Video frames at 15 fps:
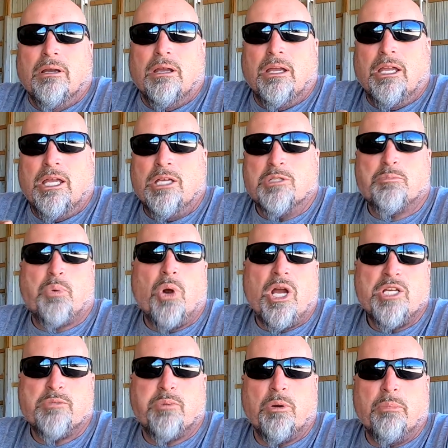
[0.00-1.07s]
his
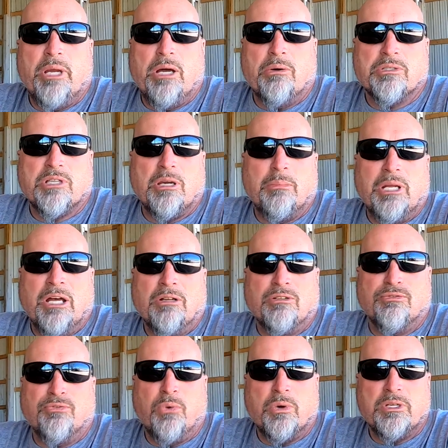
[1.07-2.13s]
price per bale is coming out to
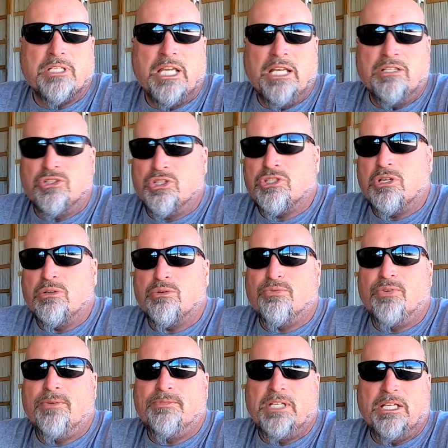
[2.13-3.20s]
14, just under
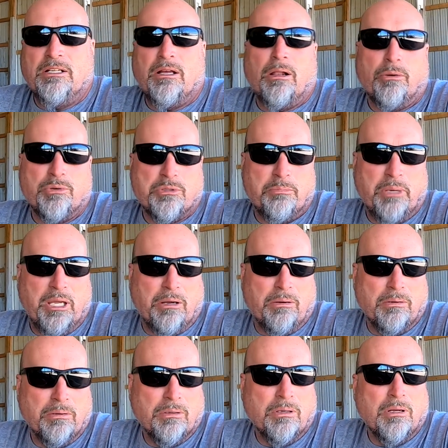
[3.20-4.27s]
$15 a bale.
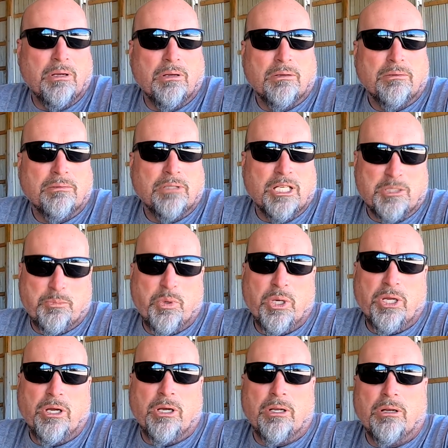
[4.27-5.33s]
That's pretty
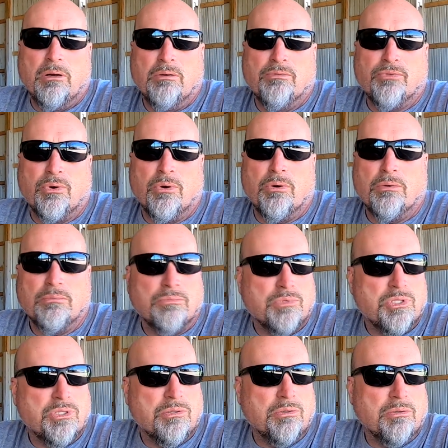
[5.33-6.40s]
good for
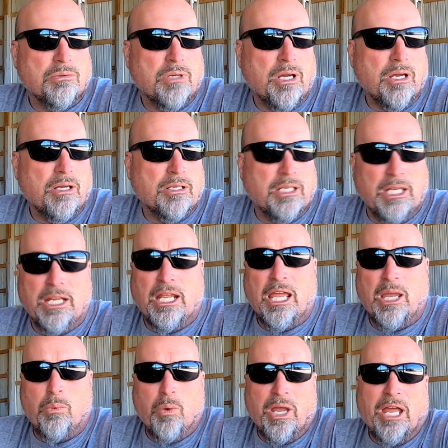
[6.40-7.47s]
uh, getting
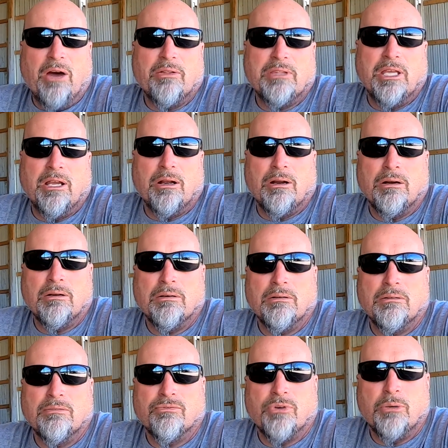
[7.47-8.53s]
hay way out there
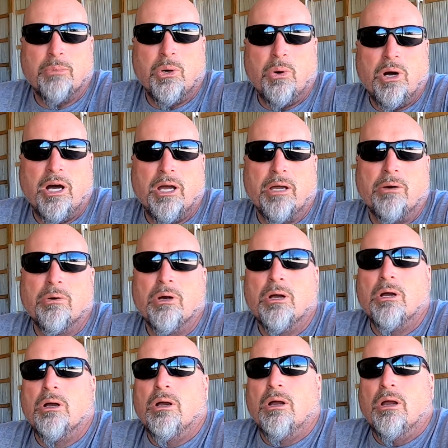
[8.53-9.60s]
from Ohio.
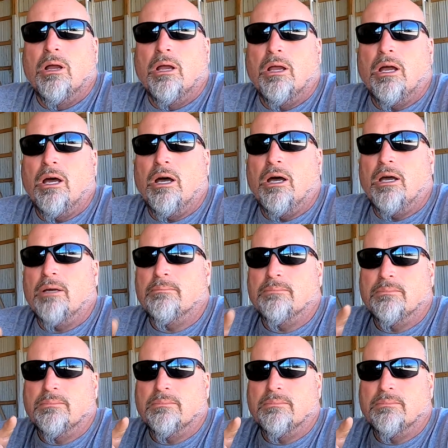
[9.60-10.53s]
Um,